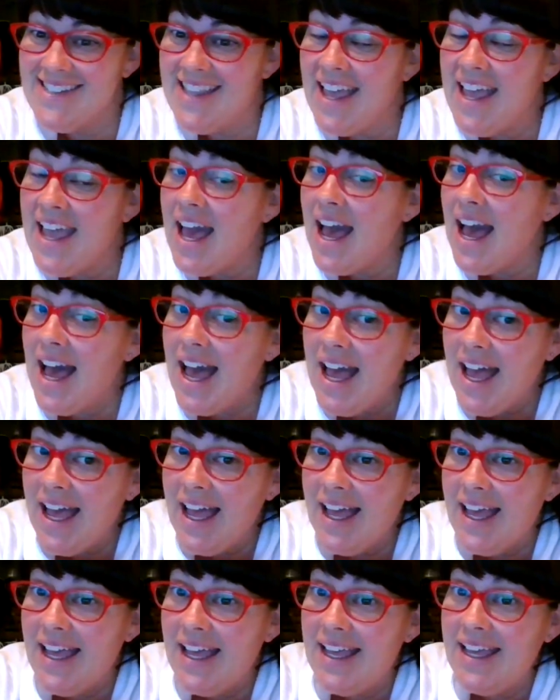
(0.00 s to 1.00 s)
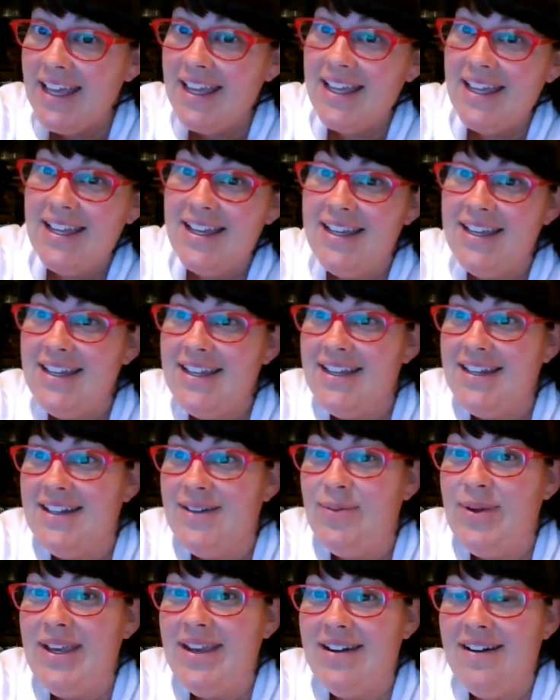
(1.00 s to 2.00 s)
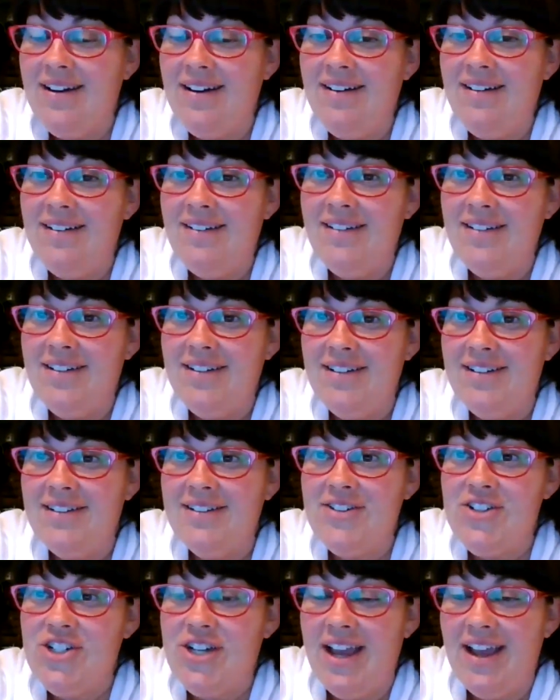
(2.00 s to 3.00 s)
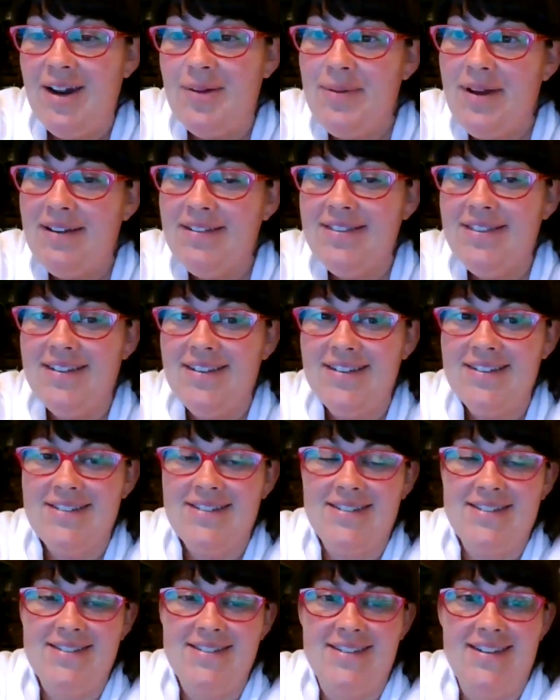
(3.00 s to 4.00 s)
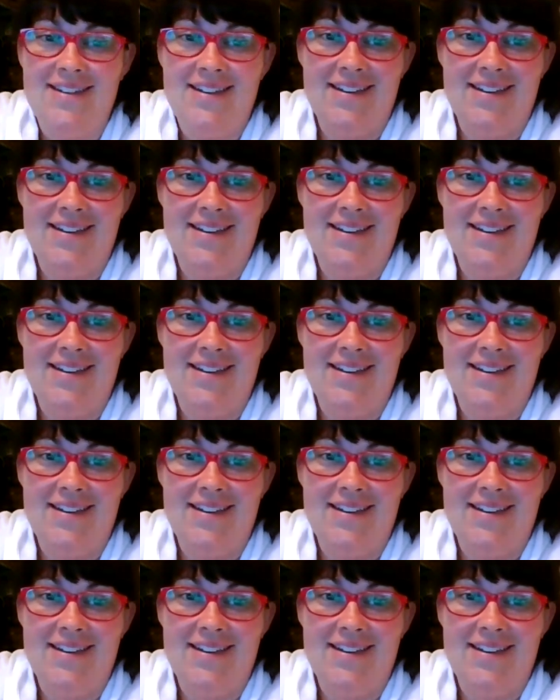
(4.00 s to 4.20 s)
Say hi. We can all chat about this.